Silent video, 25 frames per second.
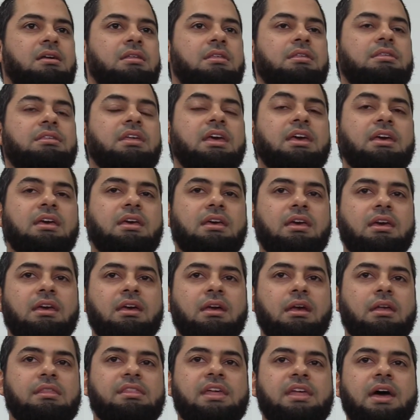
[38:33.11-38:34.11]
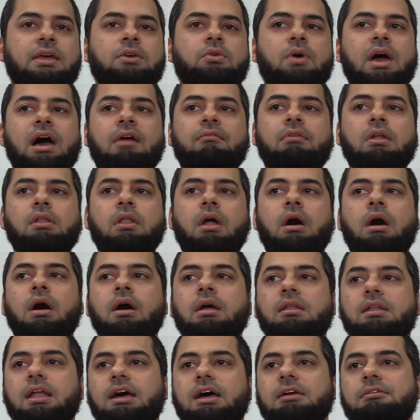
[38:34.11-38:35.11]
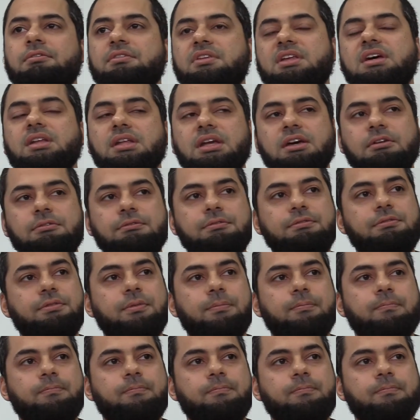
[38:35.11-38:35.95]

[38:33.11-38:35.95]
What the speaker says: Thinking that you have a long life to live